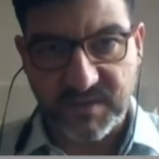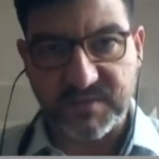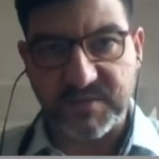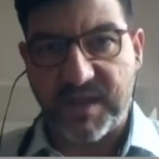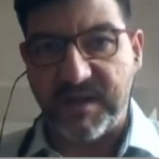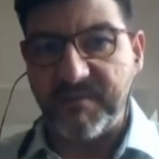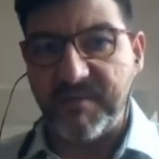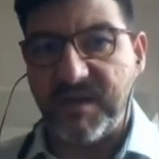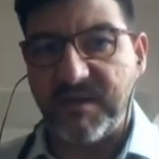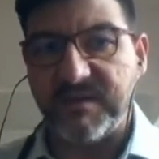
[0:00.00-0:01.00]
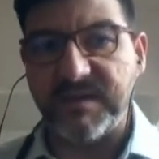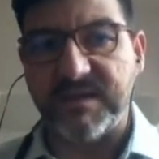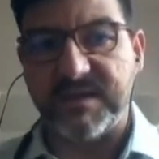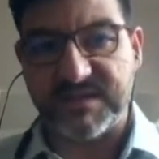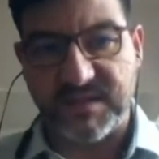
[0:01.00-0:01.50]
today about
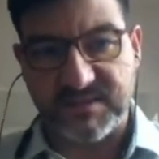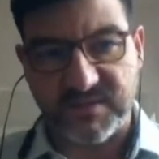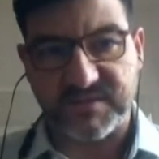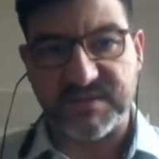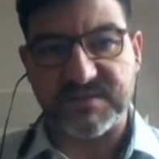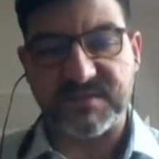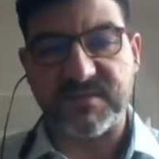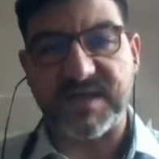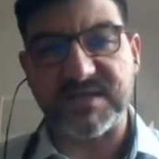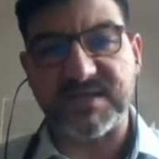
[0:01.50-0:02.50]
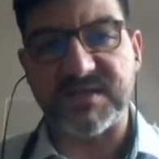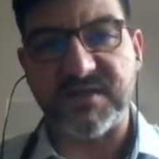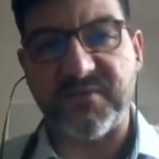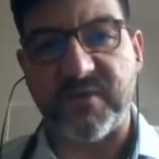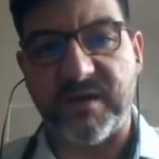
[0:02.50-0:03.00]
cell sorting
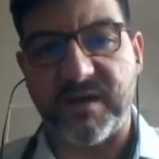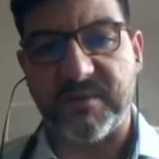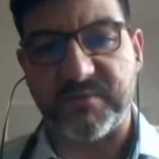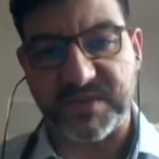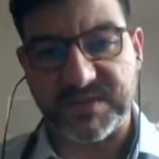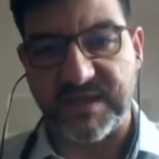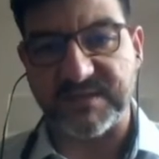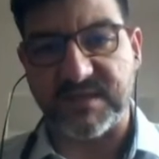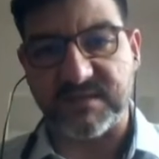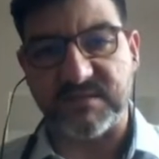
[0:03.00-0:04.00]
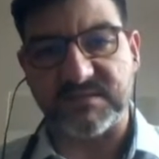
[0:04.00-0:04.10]
strategy for precise and